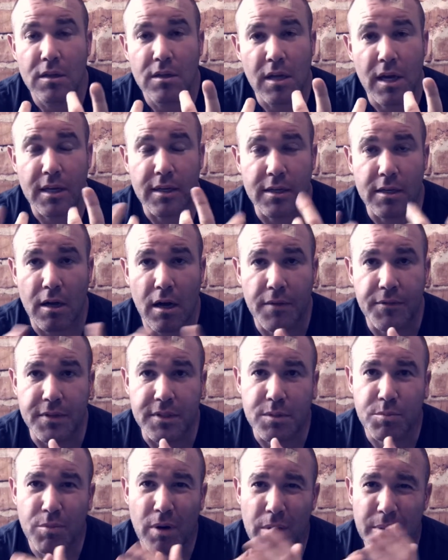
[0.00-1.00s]
Not in an
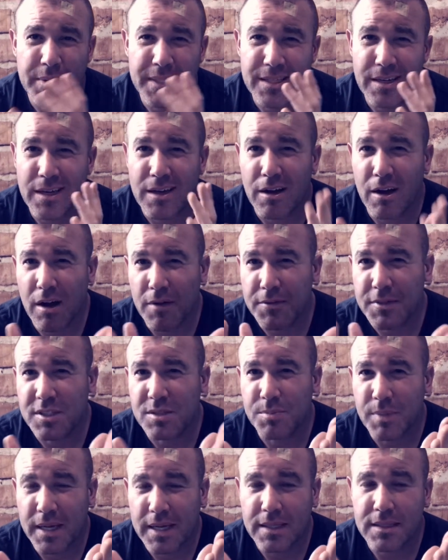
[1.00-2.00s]
office, probably not office
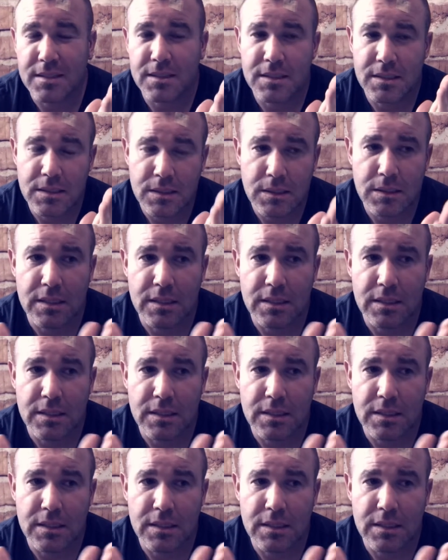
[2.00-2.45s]
space,